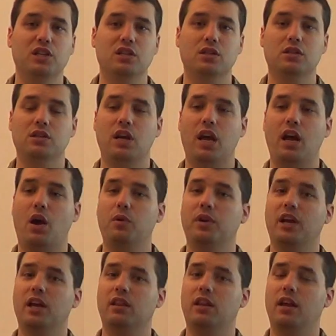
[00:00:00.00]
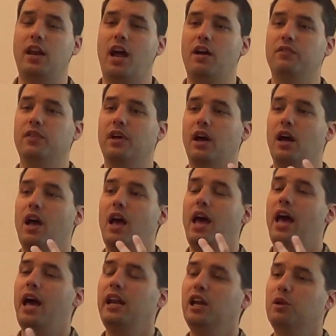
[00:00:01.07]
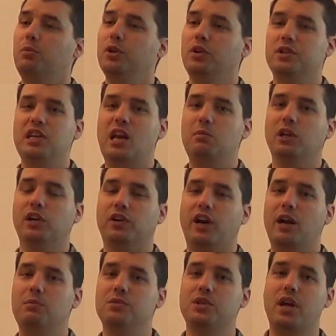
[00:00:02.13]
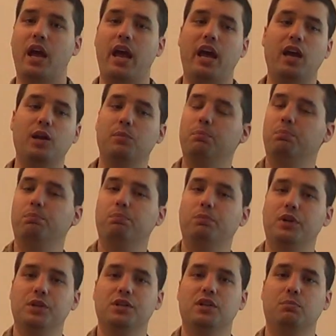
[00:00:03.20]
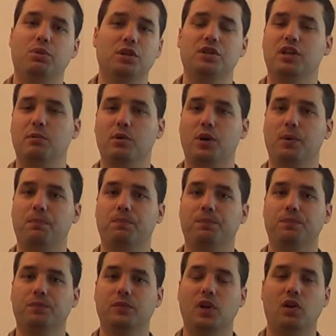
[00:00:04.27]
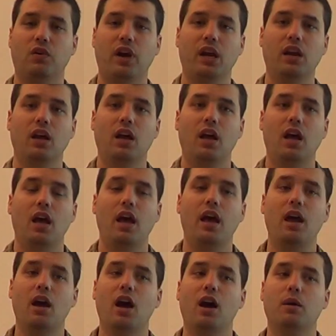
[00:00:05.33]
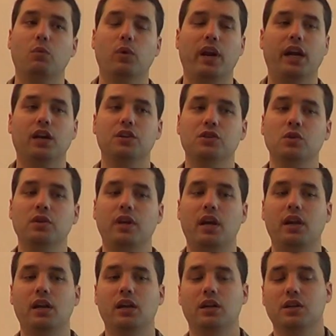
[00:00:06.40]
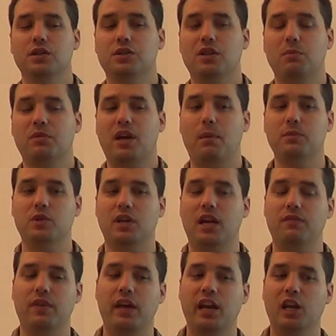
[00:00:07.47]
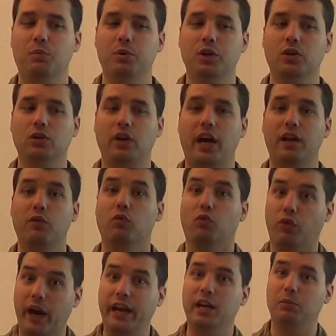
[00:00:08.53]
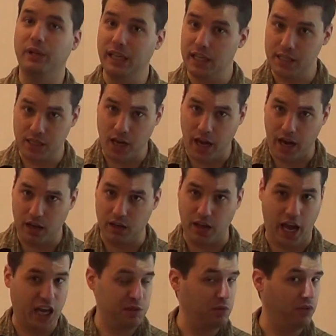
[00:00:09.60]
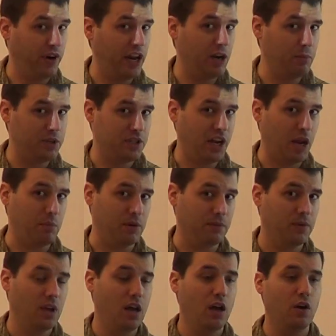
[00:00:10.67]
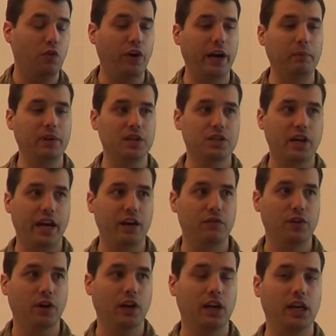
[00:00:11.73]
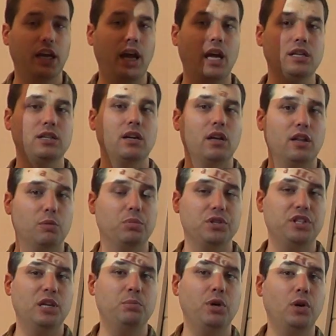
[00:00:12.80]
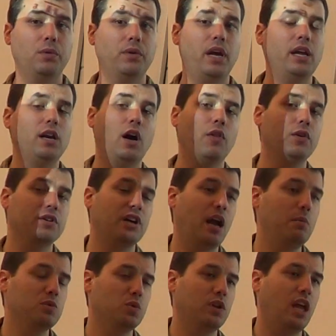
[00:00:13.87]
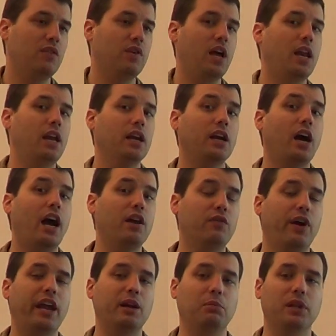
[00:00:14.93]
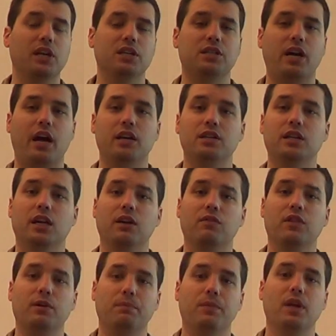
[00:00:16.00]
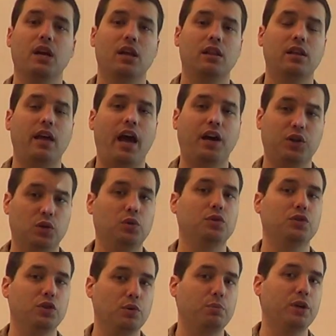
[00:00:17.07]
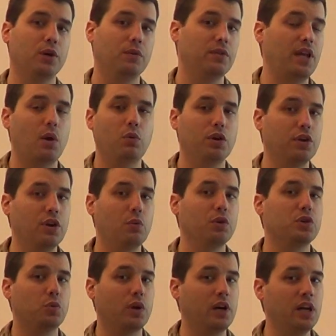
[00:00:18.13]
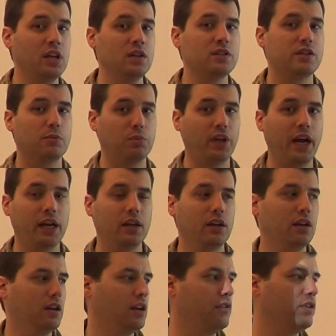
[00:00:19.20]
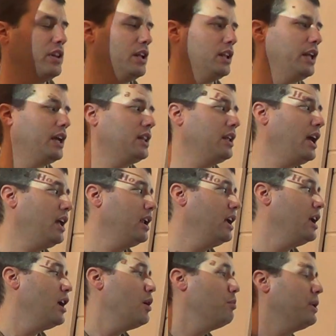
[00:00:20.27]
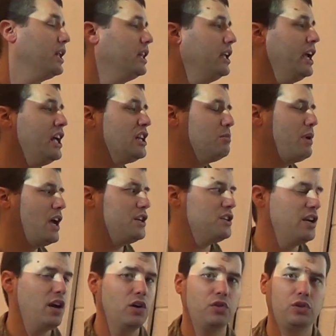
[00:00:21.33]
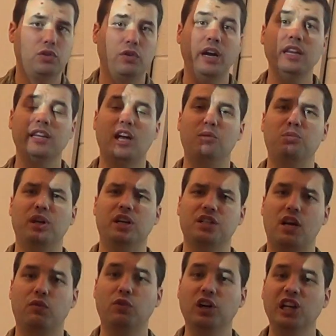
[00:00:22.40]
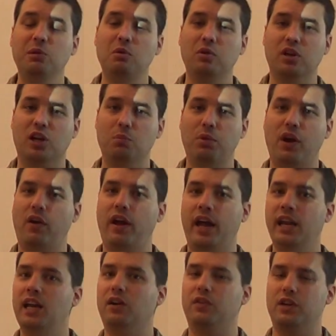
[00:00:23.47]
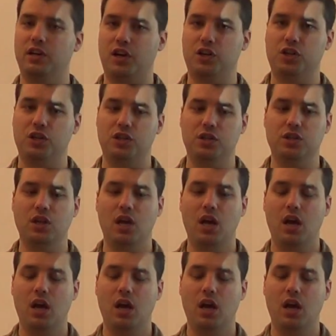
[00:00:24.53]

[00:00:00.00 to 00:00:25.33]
Say they'd have the headache pill, 10 milligrams, and placebo, all right? What I could do then is sometimes when they have the headache pill, I'd randomly decide, it has to be random assignment, randomly decide if they're going to get the placebo, and other times when they have the headache, I'd randomly decide to give them the actual true pill. They wouldn't know which one it is, they're blinded and everything like that. But at the end, imagine how great that'd be, because I'd really be able to compare headache reductions.